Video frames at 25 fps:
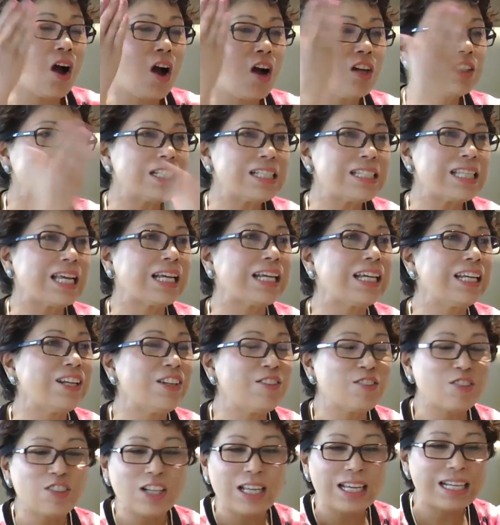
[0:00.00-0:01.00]
On the
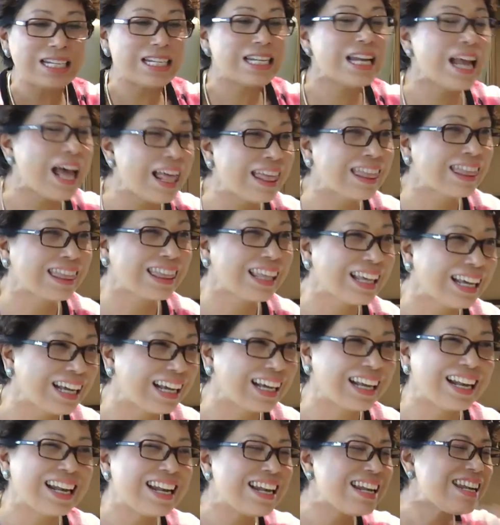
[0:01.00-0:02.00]
2nd of July,
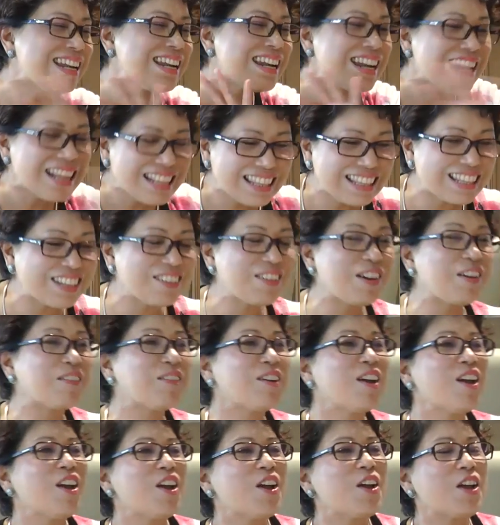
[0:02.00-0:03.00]
nothing, nothing. You
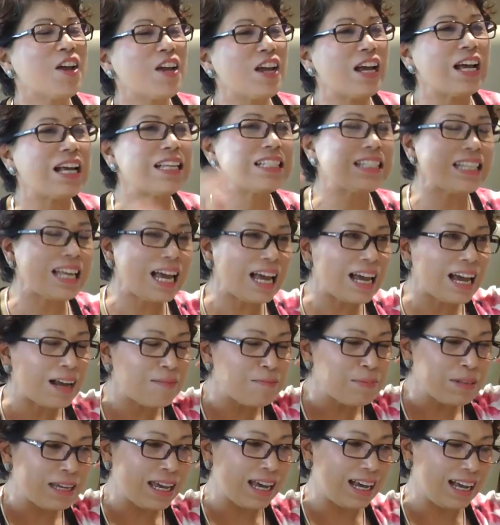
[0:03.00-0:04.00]
have, I said,
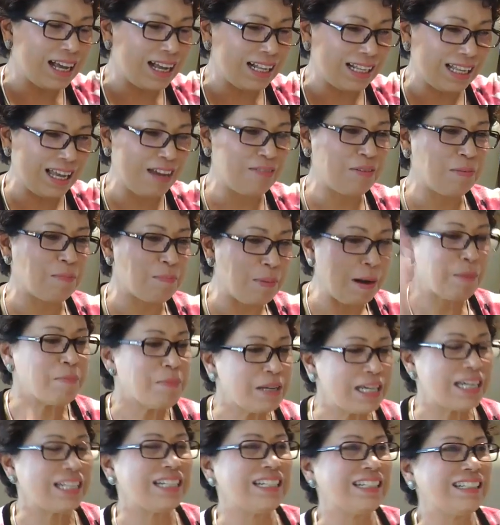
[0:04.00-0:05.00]
I'll have a
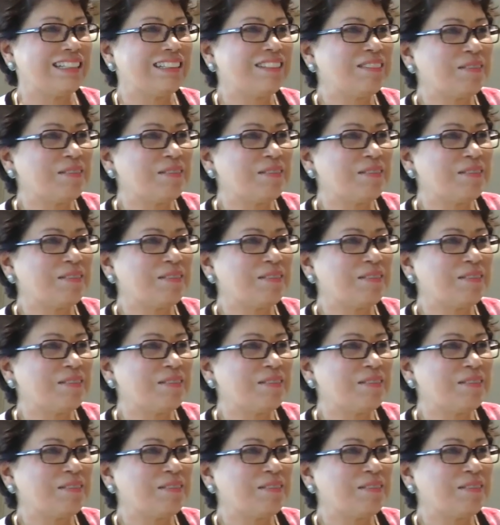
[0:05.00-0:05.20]
pumpkin,